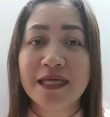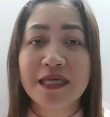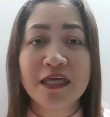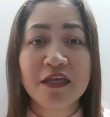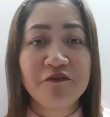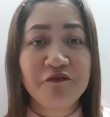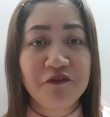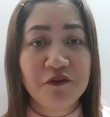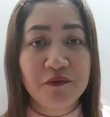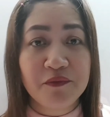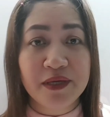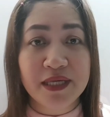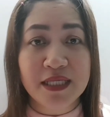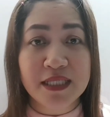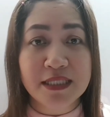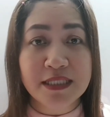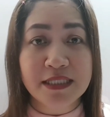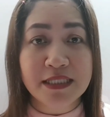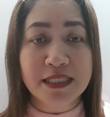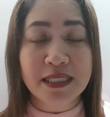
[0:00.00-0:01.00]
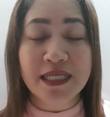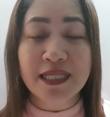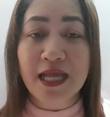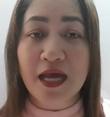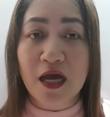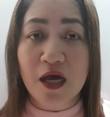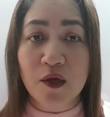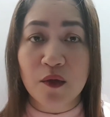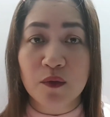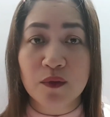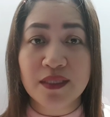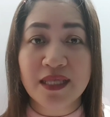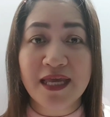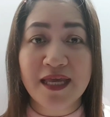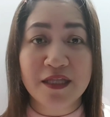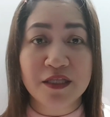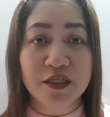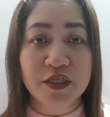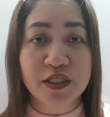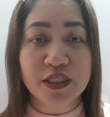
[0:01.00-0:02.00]
influenced in how they
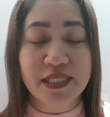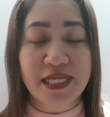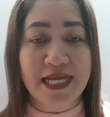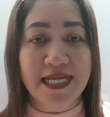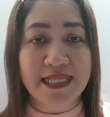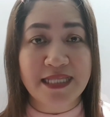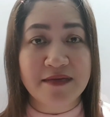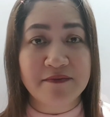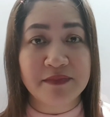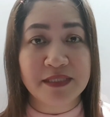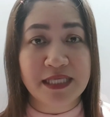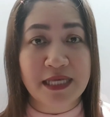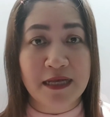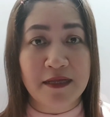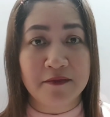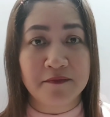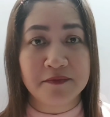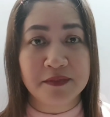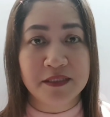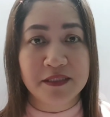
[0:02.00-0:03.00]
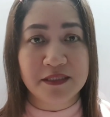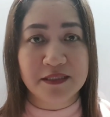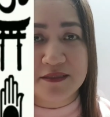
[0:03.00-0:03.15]
understand themselves.